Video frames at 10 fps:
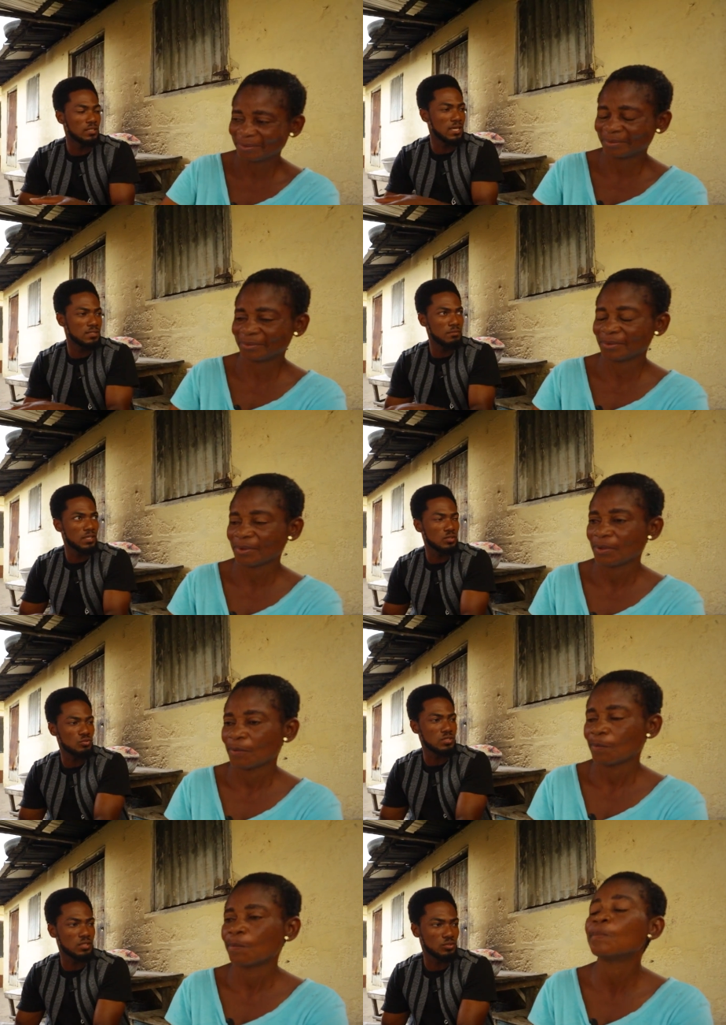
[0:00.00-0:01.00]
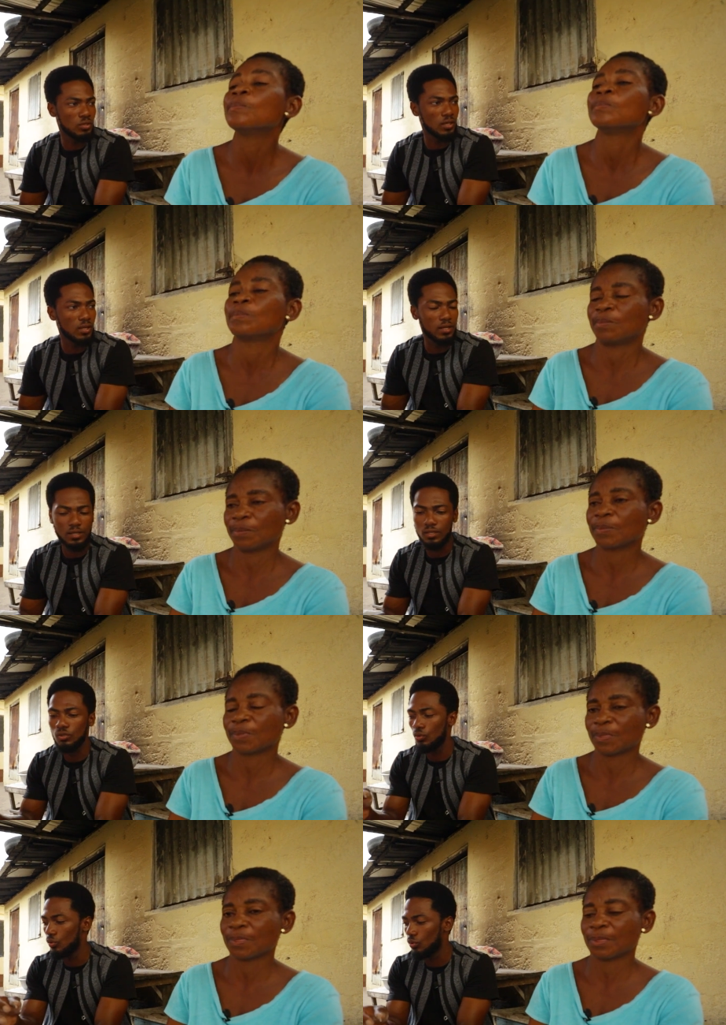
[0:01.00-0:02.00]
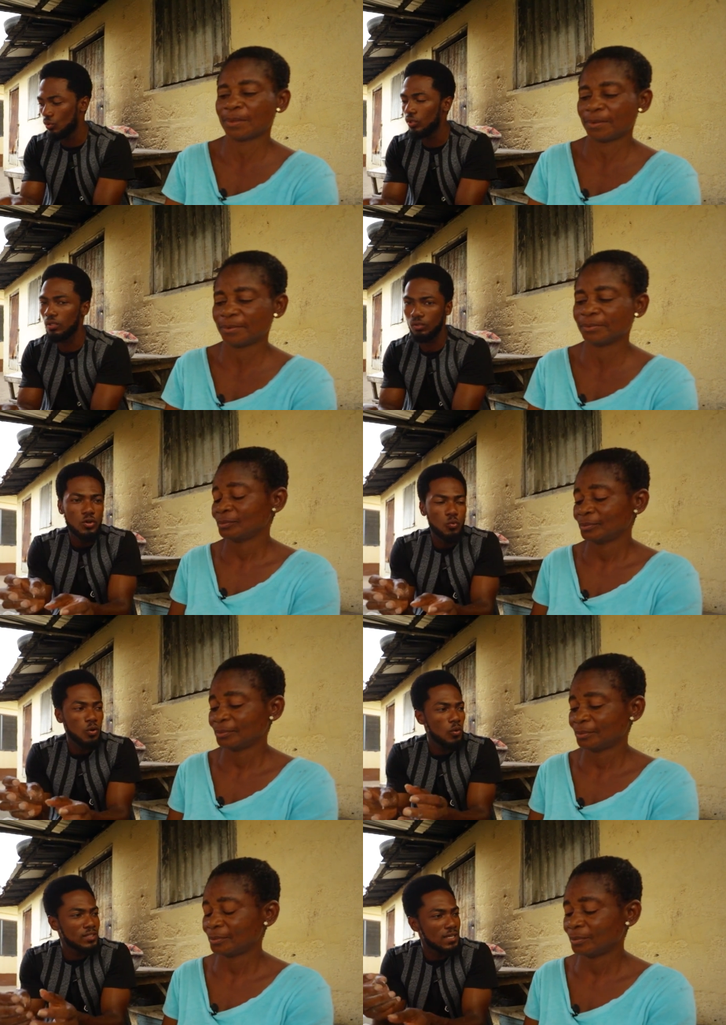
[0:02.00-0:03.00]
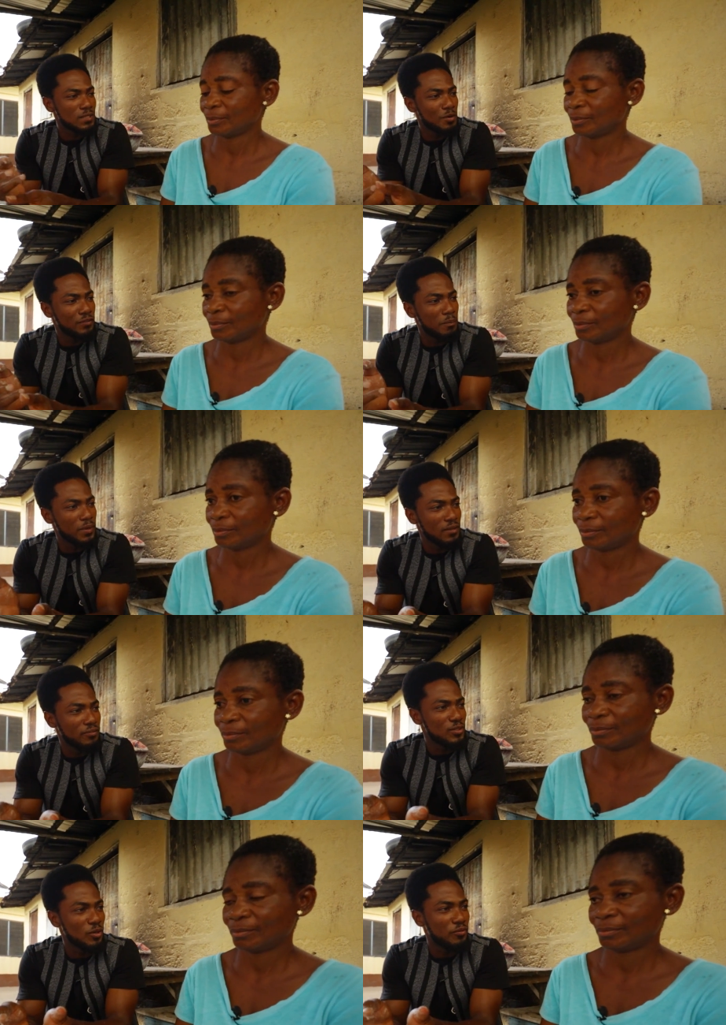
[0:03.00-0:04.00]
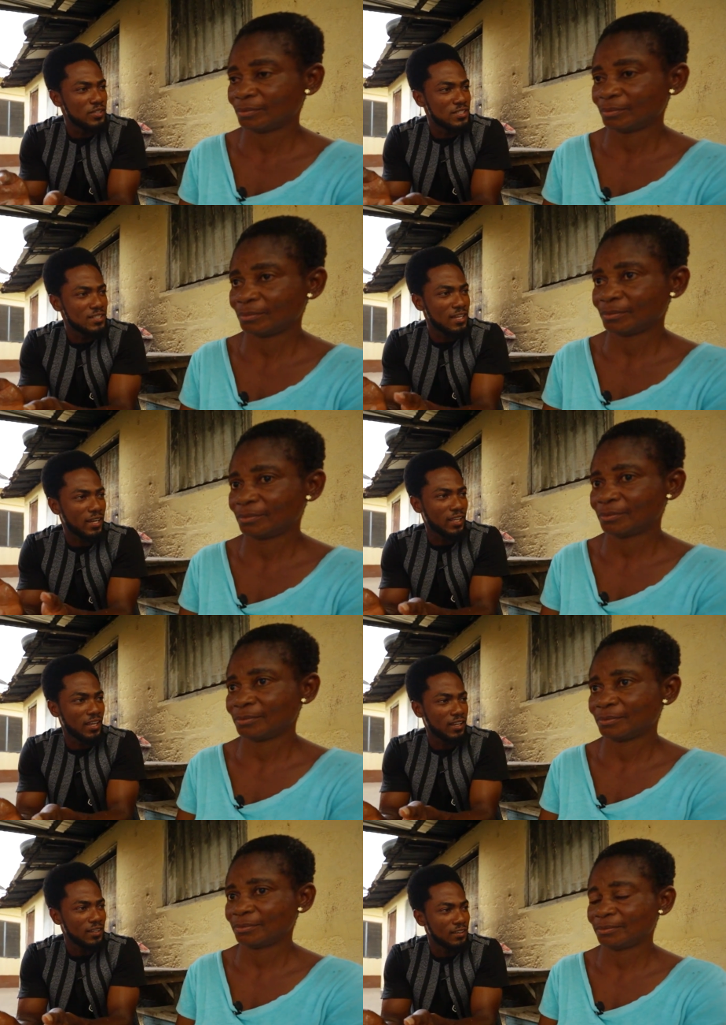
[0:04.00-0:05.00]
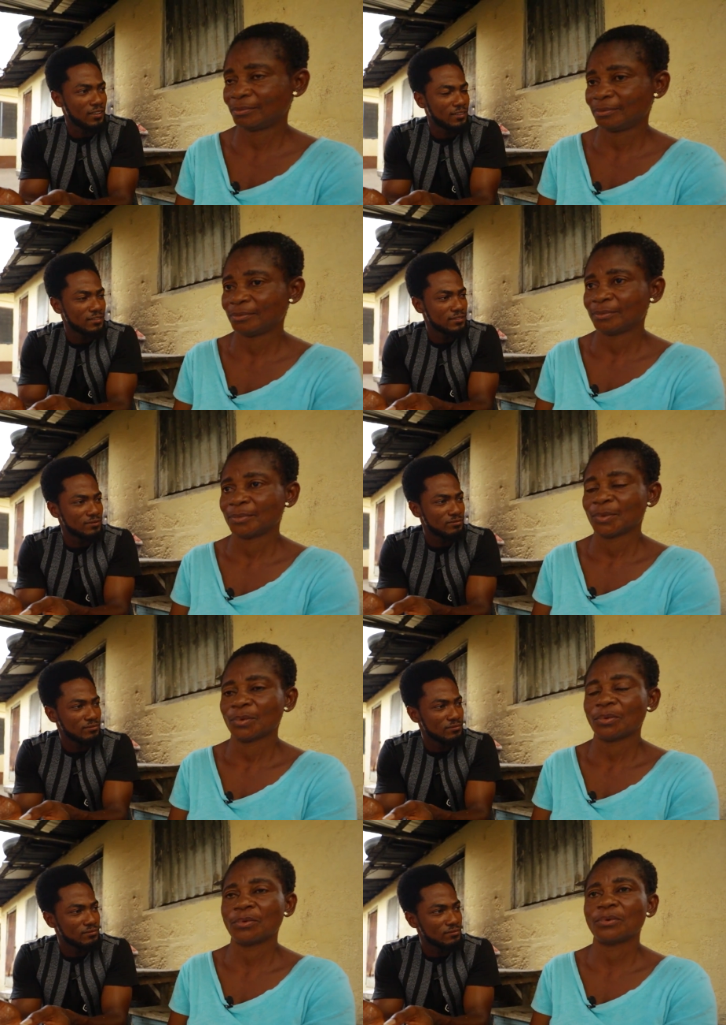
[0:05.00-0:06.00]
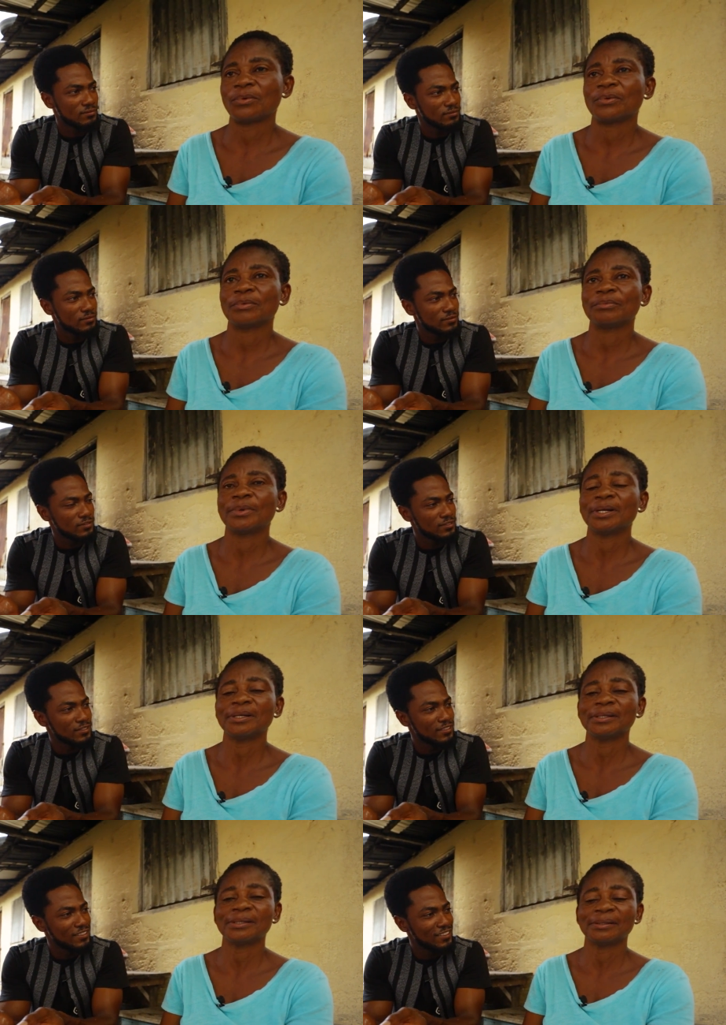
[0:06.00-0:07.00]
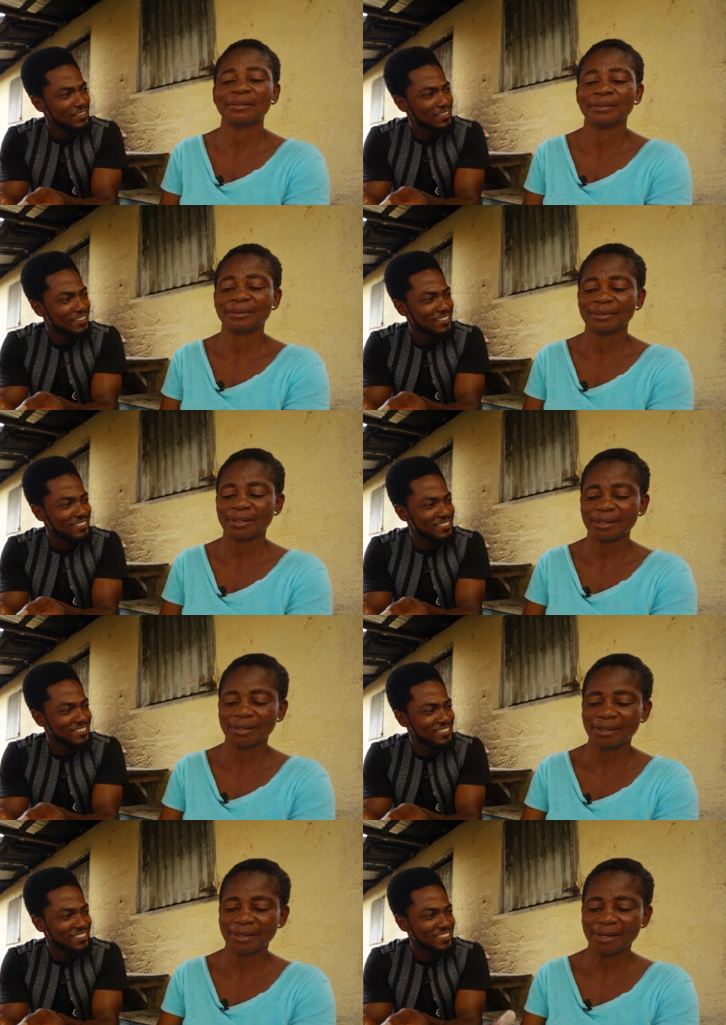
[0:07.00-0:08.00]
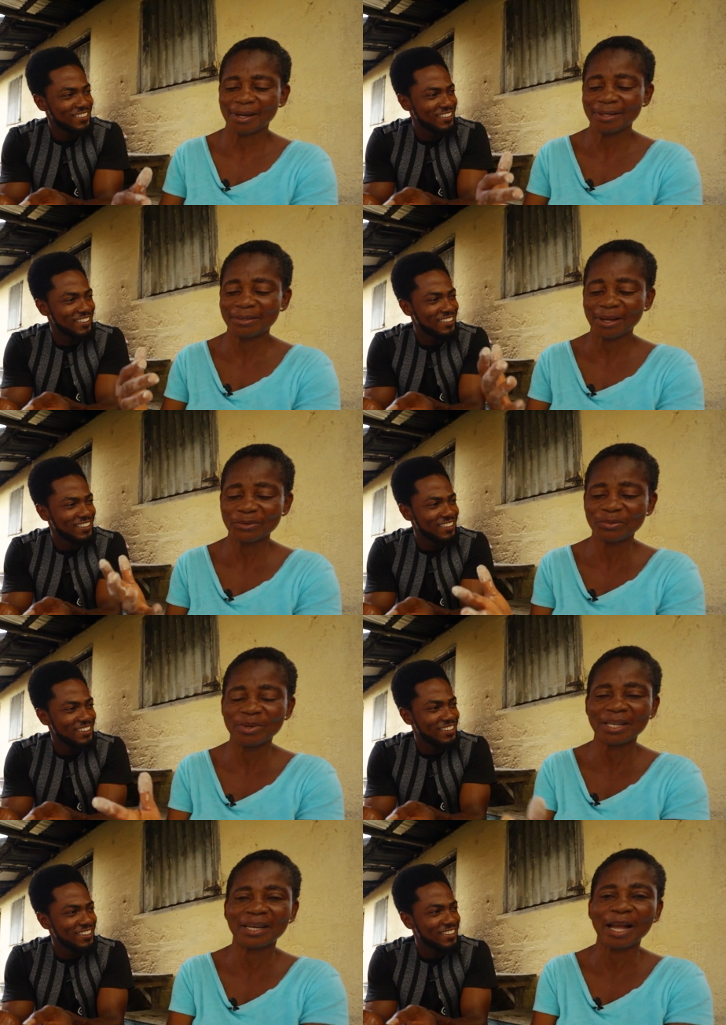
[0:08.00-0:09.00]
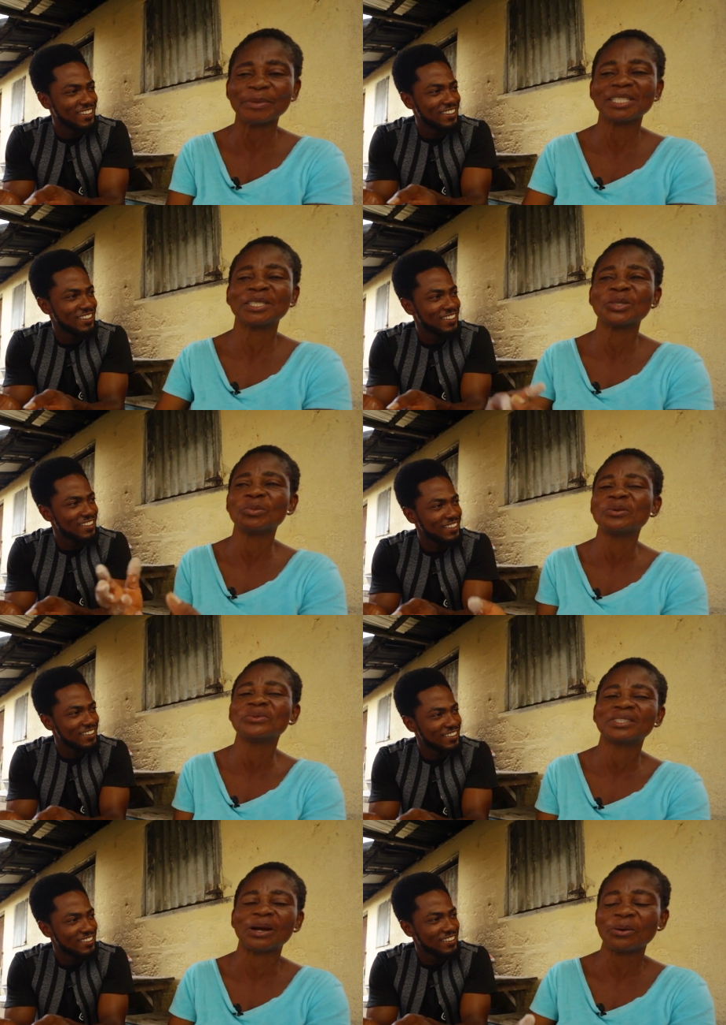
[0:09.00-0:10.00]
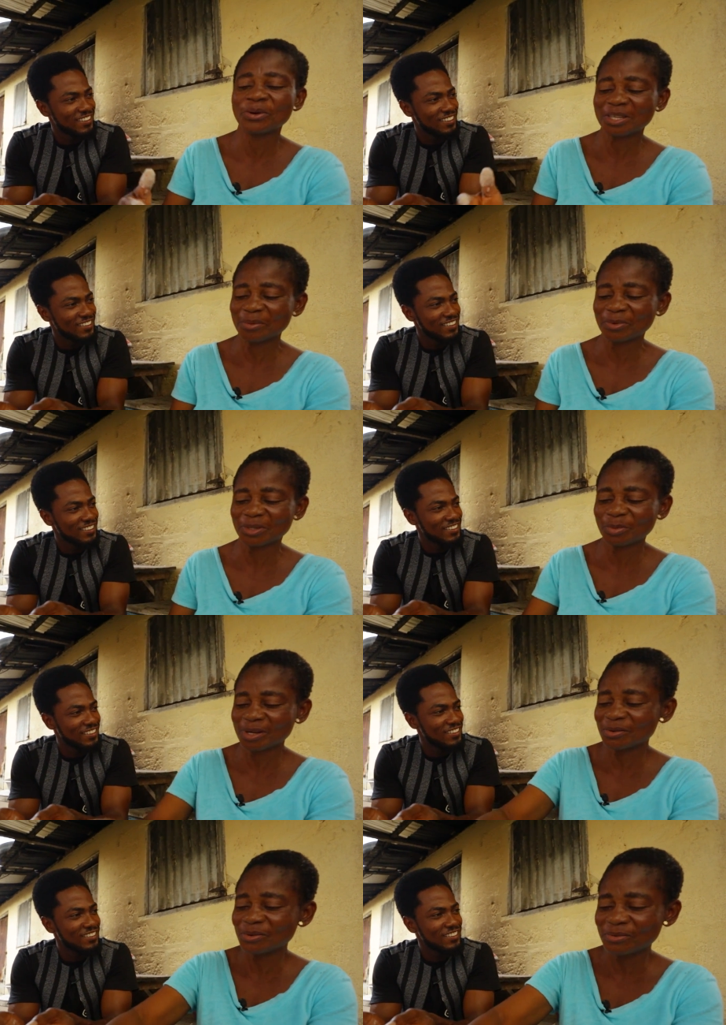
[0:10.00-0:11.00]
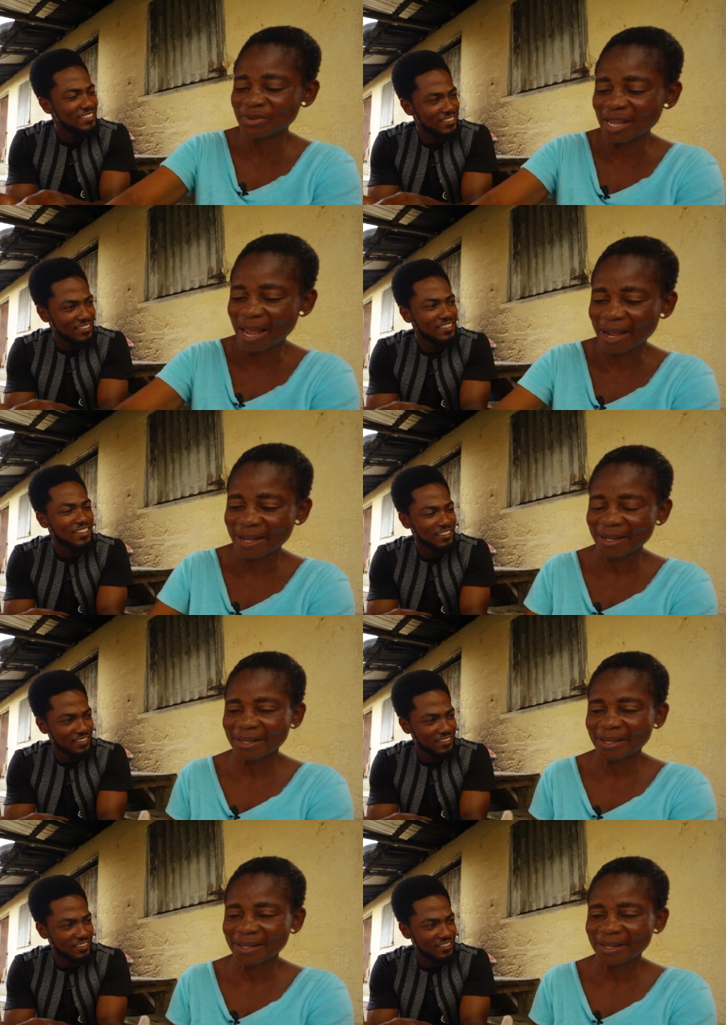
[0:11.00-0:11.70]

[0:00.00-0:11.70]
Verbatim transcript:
Speaker 1: It doesn't make it to stick together like that. Oh, okay. What are some of the benefits of eating yakayake?
Speaker 2: Oh, but as we buy, how much is your bang with our own money? But no, we are